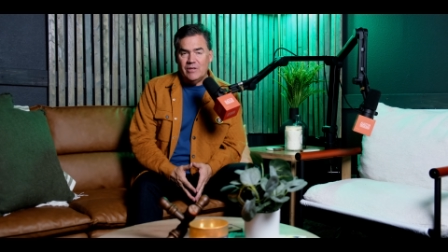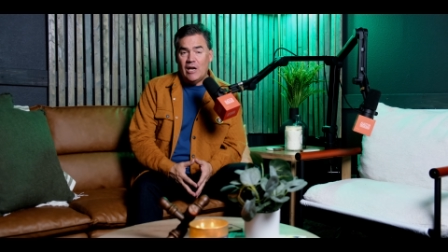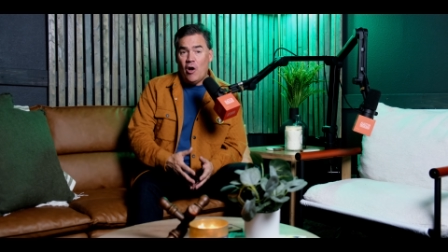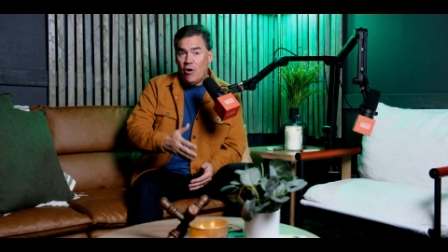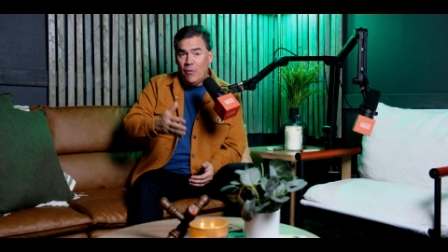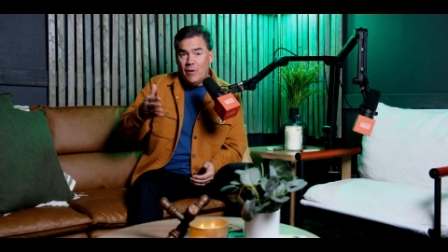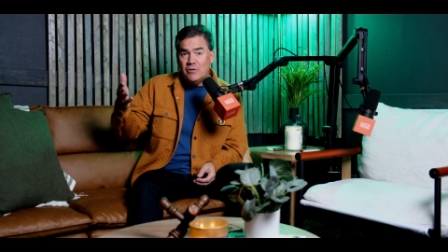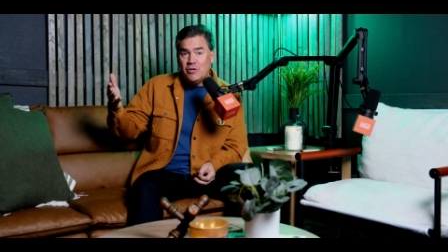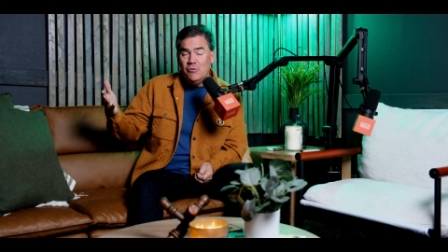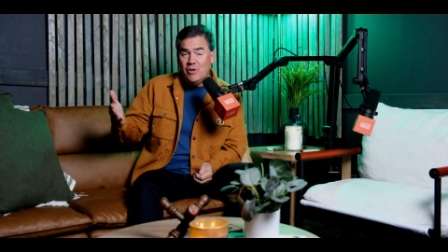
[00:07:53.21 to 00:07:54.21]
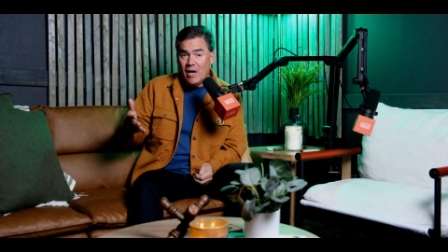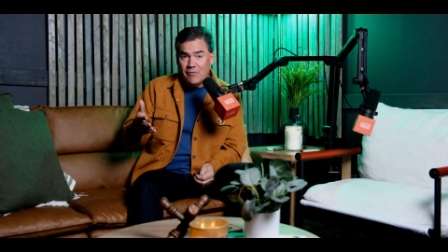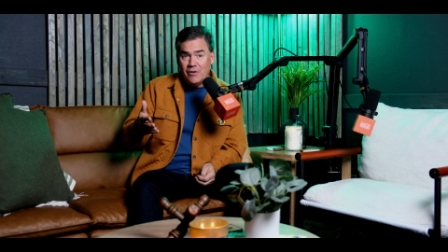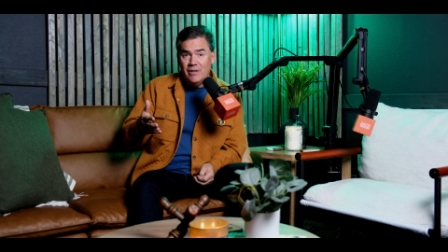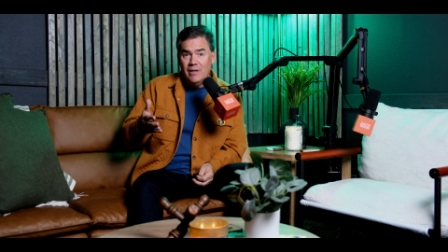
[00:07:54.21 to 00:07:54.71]
And all those who
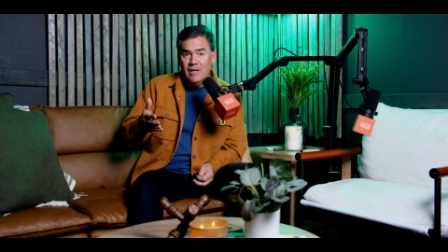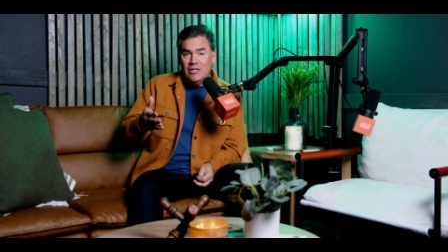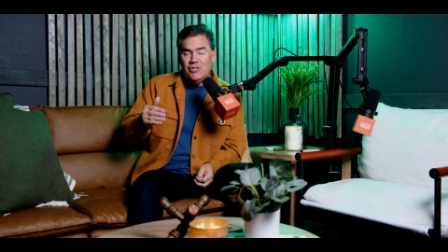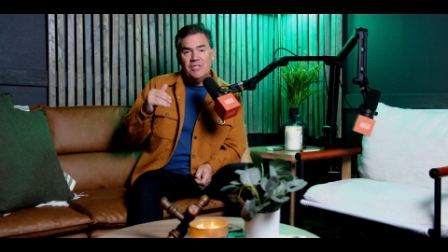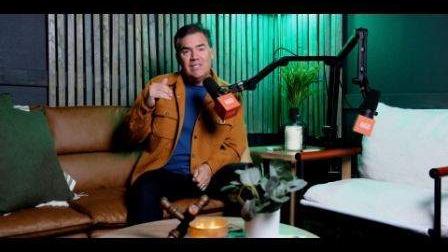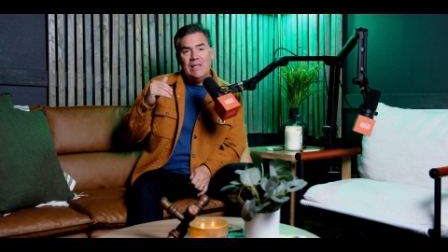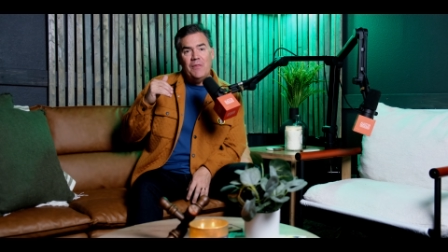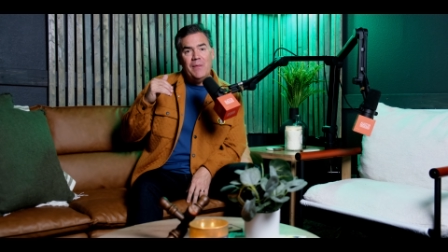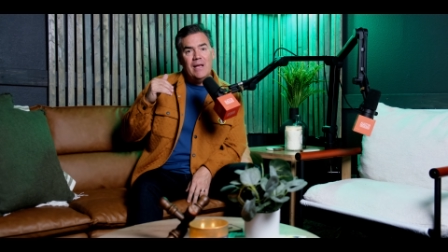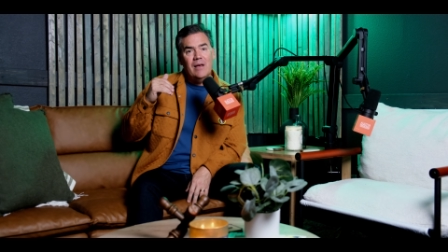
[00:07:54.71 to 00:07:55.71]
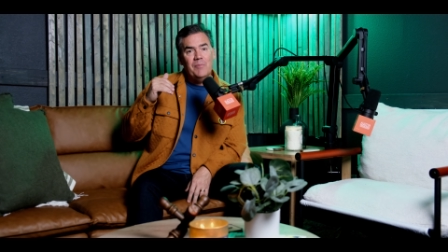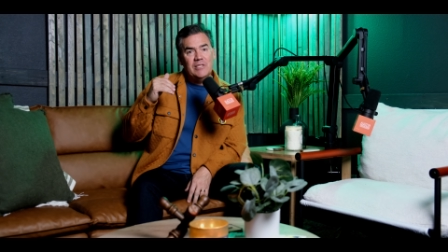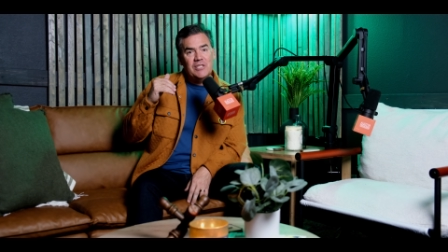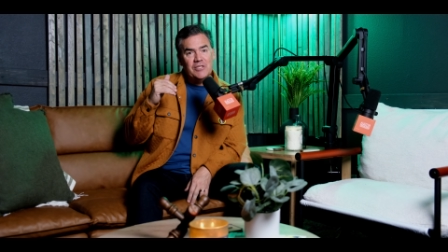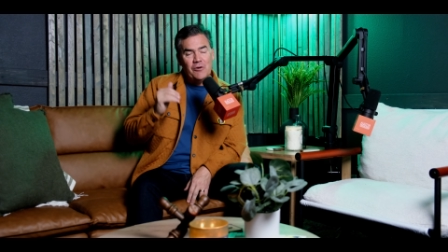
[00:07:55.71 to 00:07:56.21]
govern should see that they come
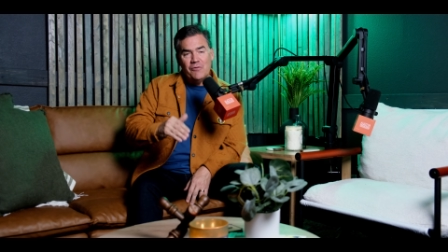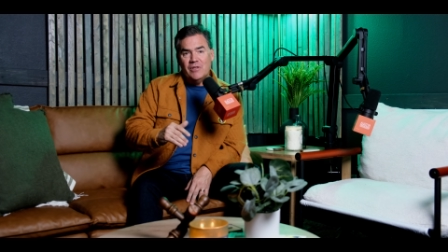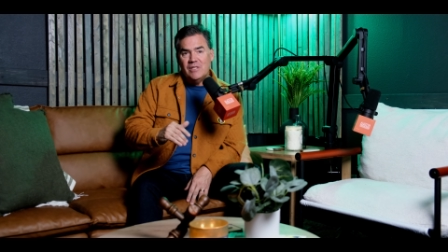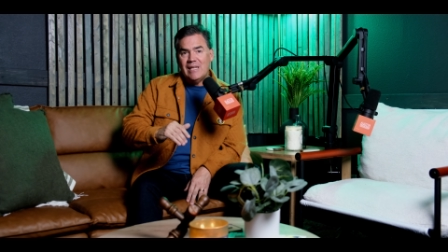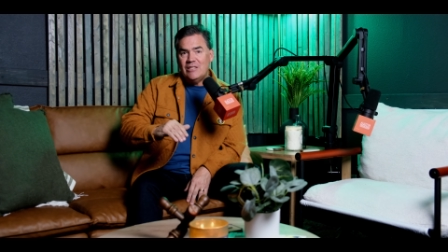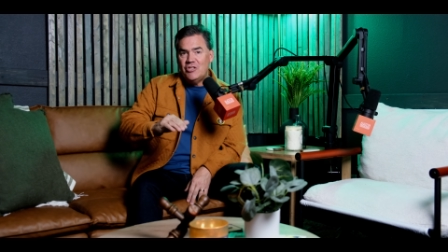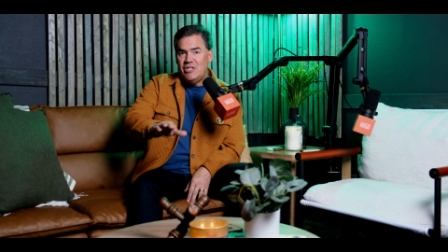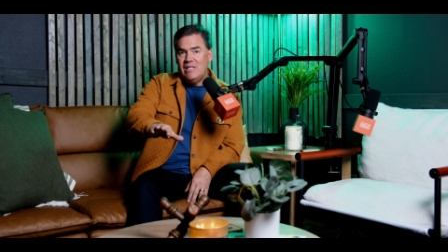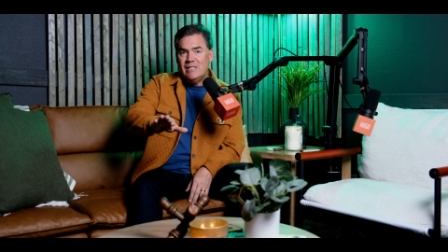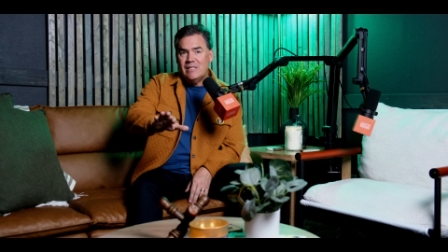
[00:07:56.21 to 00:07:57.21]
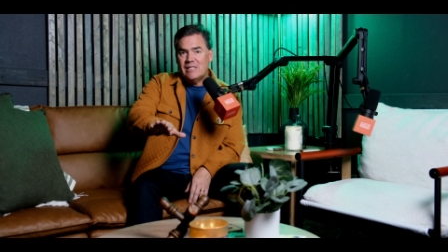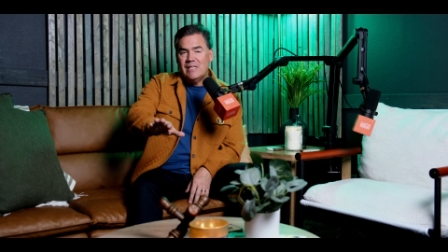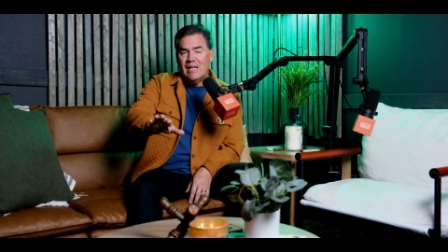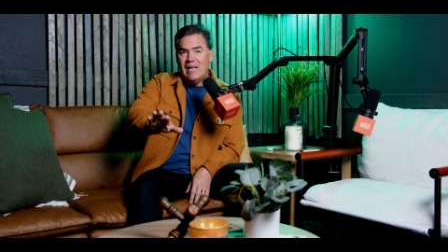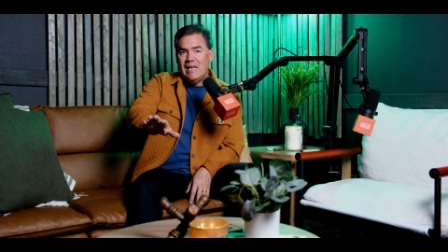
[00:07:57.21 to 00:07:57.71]
as servants. As Jesus
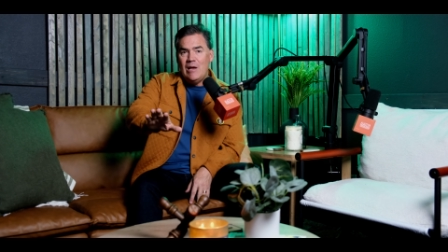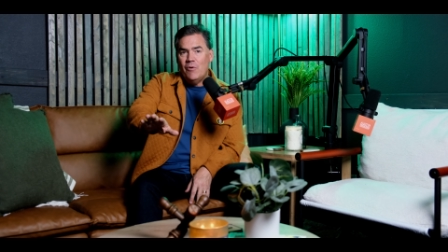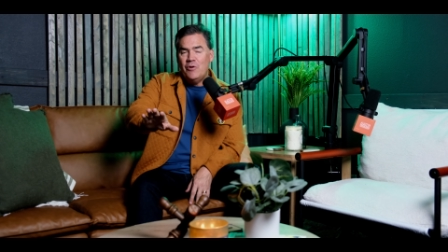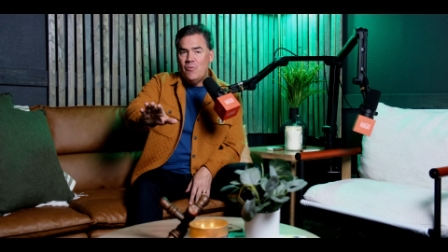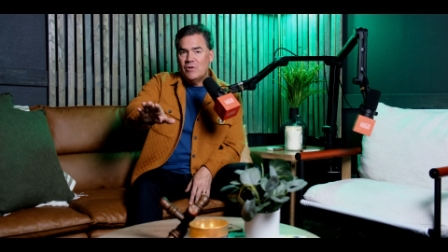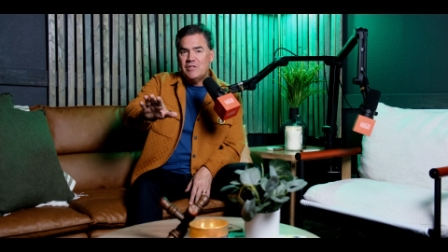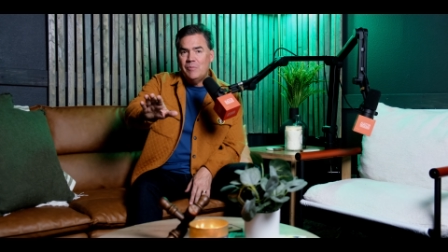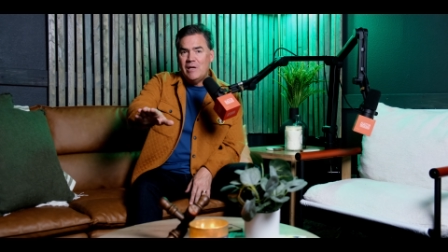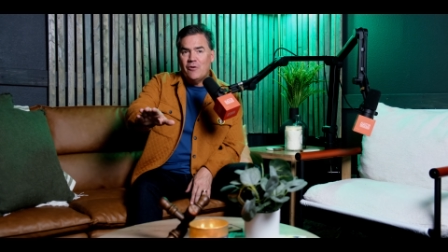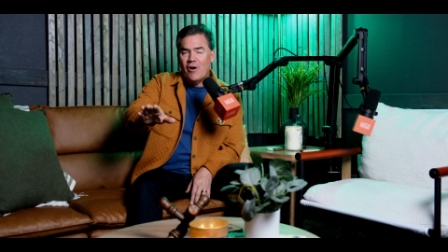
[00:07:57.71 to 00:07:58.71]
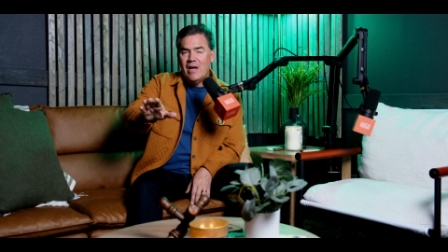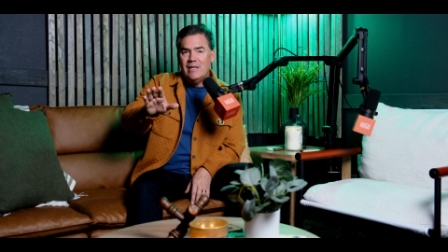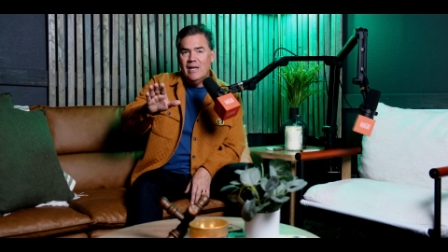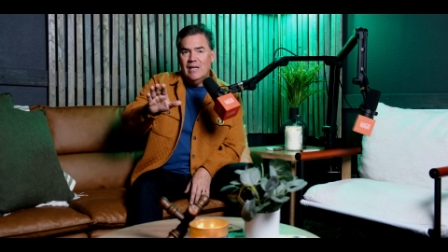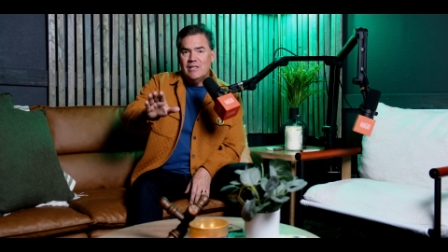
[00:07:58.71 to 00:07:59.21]
said, anyone who wants to be
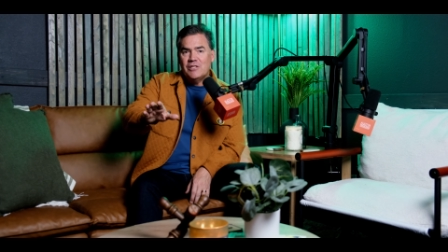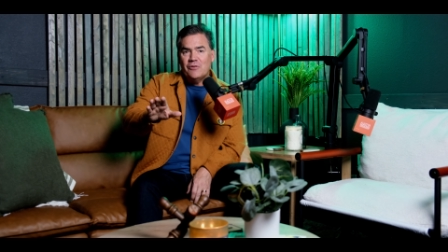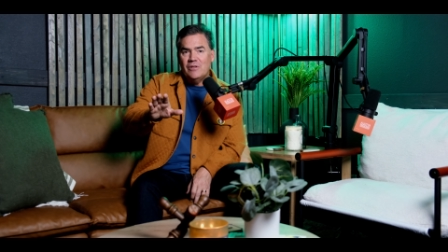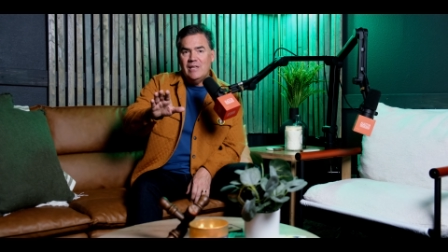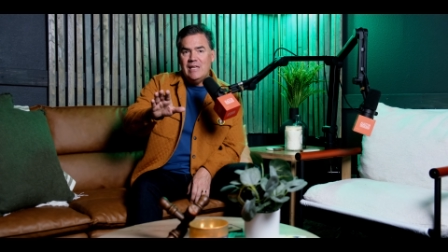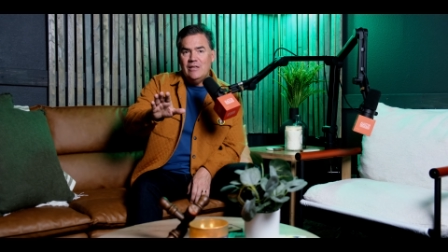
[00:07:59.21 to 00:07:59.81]
great certainly